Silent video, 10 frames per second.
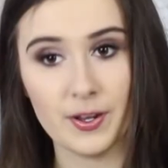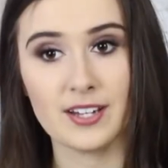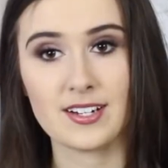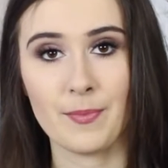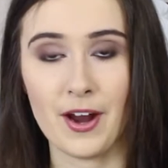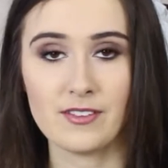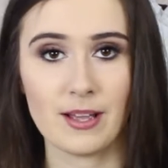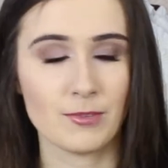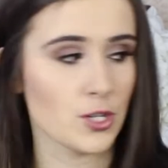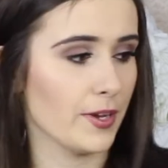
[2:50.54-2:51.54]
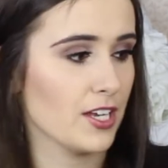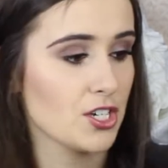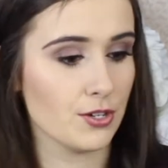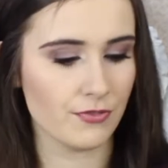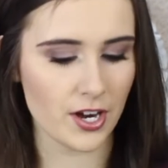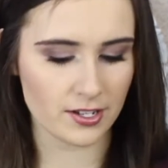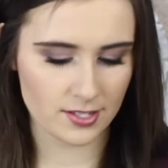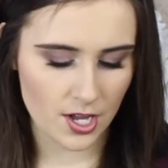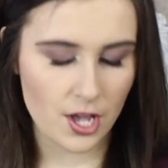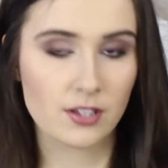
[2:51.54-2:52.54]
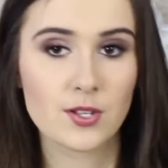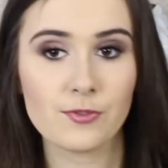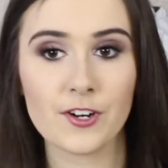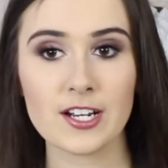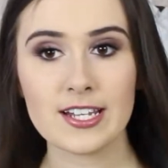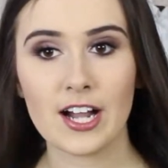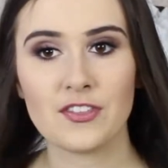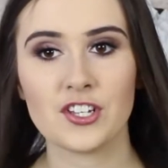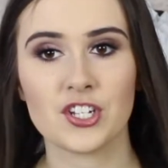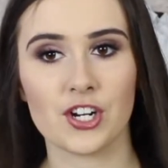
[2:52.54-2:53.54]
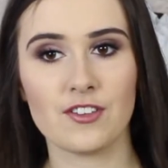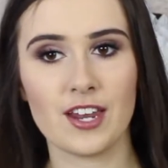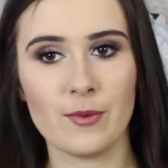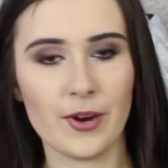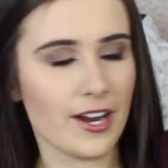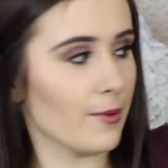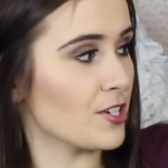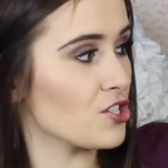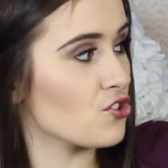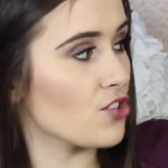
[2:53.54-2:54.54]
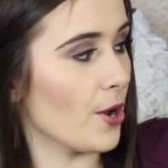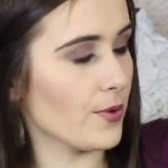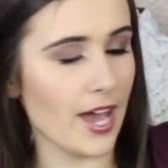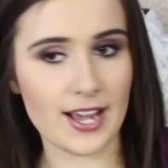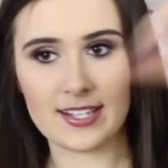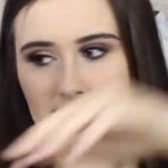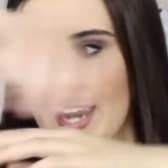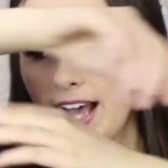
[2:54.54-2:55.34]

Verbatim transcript: but apparently I'm showing it to you first. So first I got this shirt that I'm wearing, which is so nice. It